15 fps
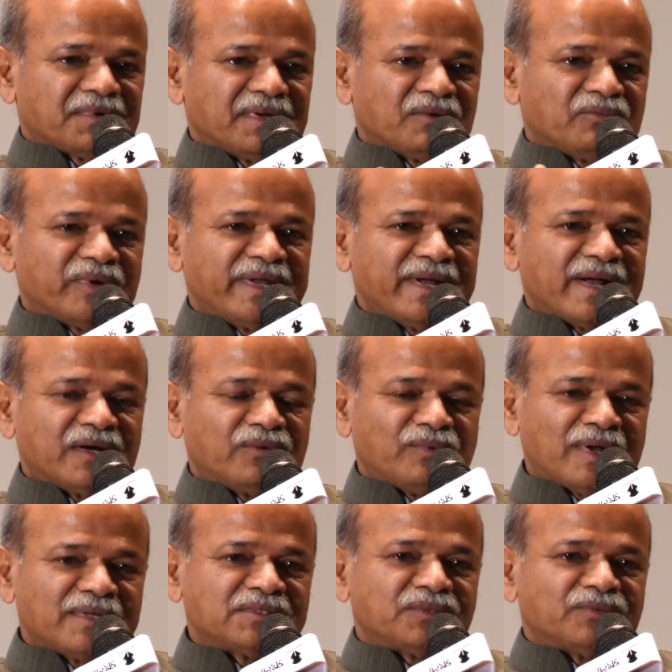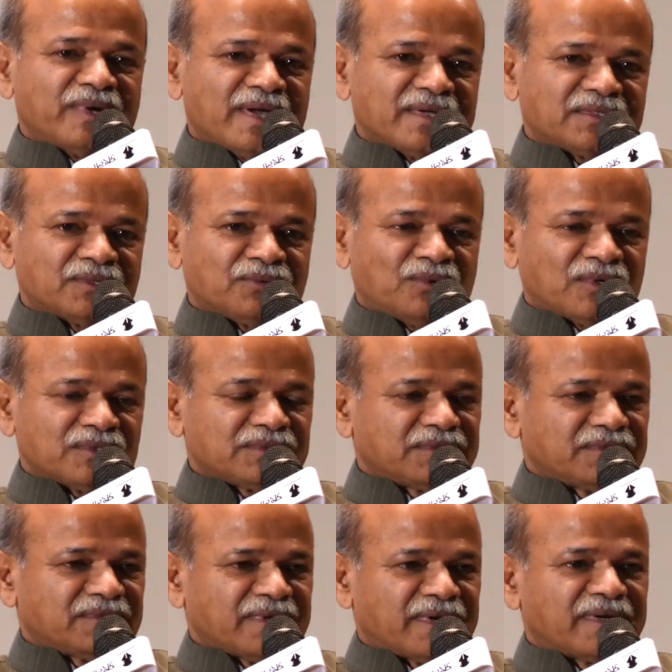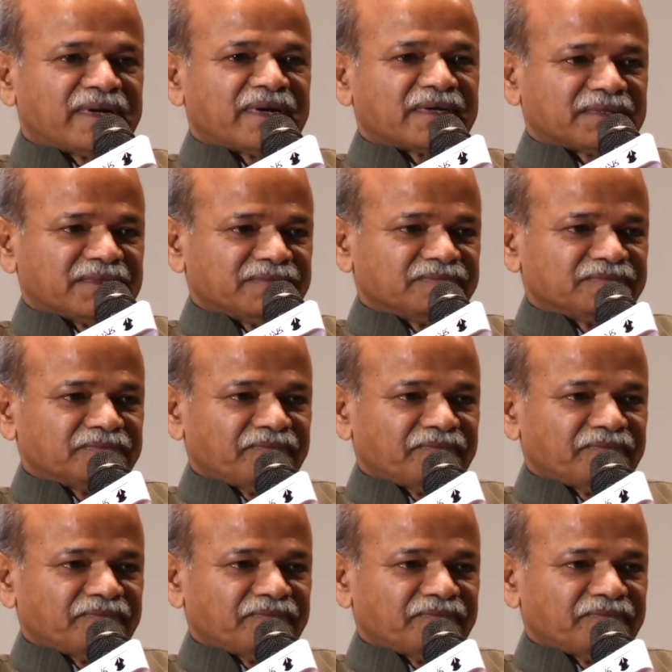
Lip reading: a very advanced civilization was unearthed.